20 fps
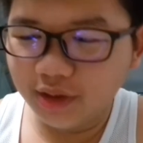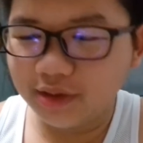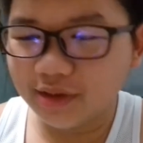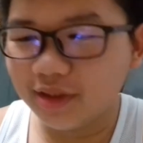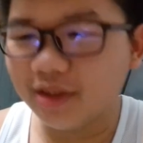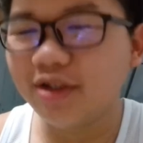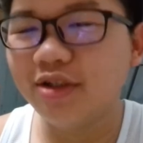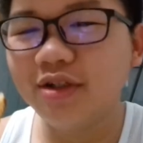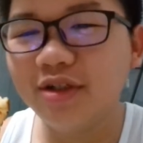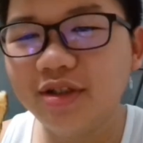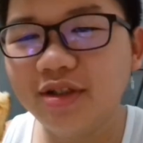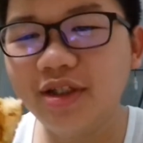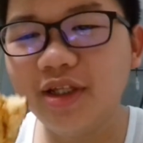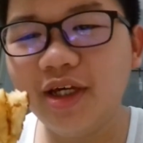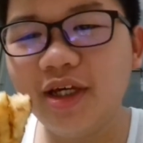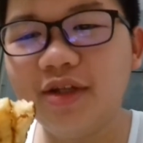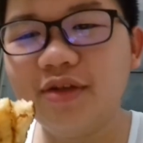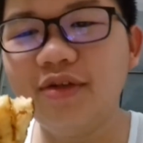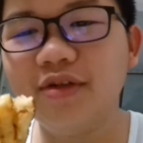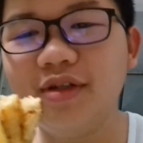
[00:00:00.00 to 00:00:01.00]
It's a good
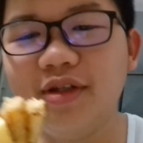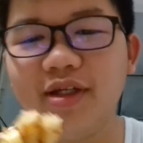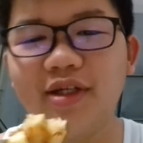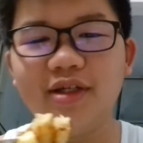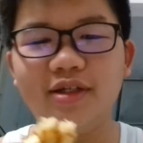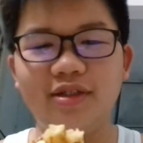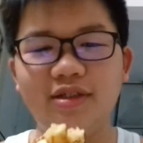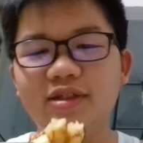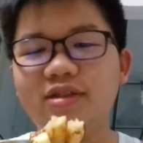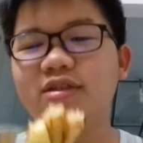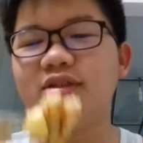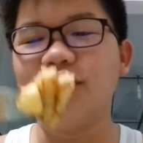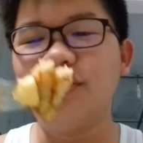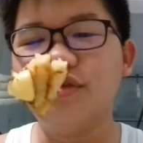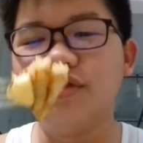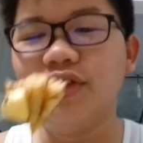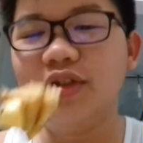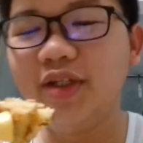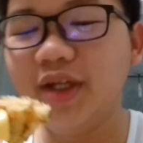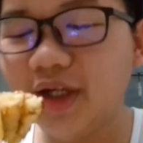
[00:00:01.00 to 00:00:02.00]
day today, it's a
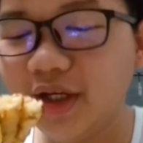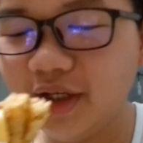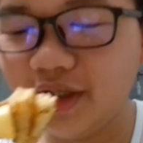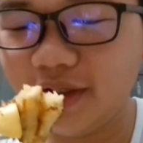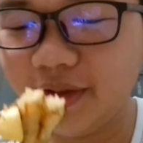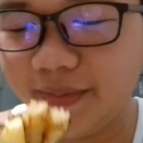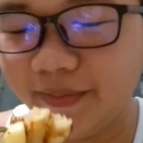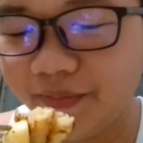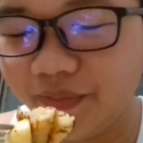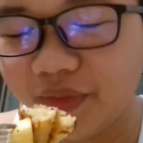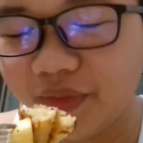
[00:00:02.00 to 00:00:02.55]
good day.